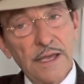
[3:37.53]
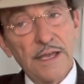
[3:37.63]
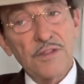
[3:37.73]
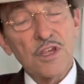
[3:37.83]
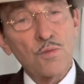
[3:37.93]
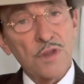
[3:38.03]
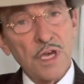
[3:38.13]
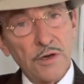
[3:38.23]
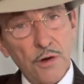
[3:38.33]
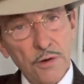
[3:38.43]
This was
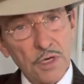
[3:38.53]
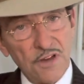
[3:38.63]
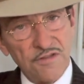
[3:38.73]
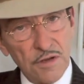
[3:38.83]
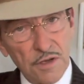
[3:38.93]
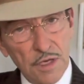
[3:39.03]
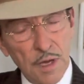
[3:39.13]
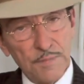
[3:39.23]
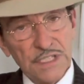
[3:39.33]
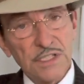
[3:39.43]
unheard of
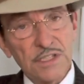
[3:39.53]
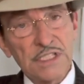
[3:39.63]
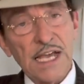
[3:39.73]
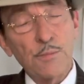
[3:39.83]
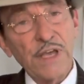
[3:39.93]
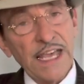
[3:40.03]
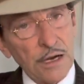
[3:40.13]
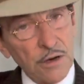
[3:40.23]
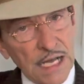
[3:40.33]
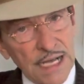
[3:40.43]
up until the time. We had
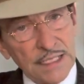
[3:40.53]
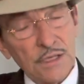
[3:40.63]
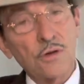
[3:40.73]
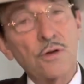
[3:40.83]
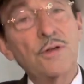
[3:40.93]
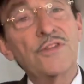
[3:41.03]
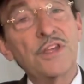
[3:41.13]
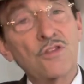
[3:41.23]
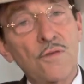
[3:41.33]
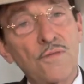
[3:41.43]
our continental currency
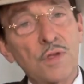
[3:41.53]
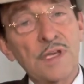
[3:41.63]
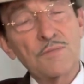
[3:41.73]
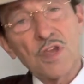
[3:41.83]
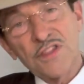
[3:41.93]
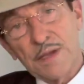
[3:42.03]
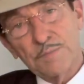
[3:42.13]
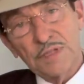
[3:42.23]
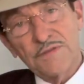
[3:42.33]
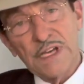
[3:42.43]
and so forth. I'm just
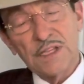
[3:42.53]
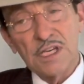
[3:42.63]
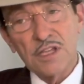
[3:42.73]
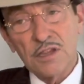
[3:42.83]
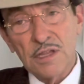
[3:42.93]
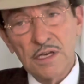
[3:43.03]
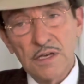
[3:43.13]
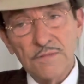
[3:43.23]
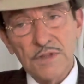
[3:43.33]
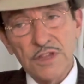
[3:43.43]
simplifying things
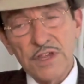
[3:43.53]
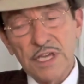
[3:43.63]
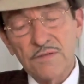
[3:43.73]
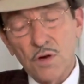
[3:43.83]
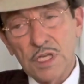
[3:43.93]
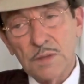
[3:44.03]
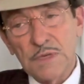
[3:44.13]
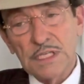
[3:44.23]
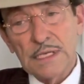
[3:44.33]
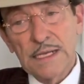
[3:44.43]
for the sake of
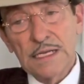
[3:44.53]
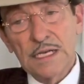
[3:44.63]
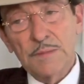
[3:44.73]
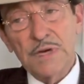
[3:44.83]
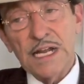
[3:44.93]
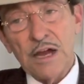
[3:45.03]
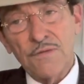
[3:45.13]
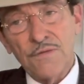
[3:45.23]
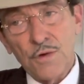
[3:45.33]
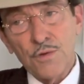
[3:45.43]
argument. But our
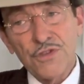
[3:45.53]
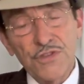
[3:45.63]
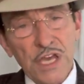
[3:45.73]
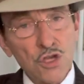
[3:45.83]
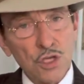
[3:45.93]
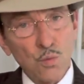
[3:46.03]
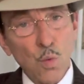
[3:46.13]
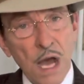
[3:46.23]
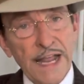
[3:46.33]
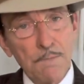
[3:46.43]
first
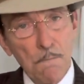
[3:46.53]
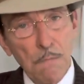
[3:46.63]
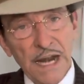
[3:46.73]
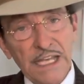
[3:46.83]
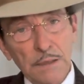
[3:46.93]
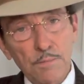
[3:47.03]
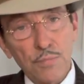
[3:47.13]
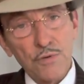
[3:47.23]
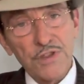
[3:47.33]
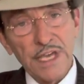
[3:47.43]
nationwide money,
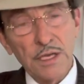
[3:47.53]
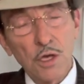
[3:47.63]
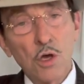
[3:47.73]
per se,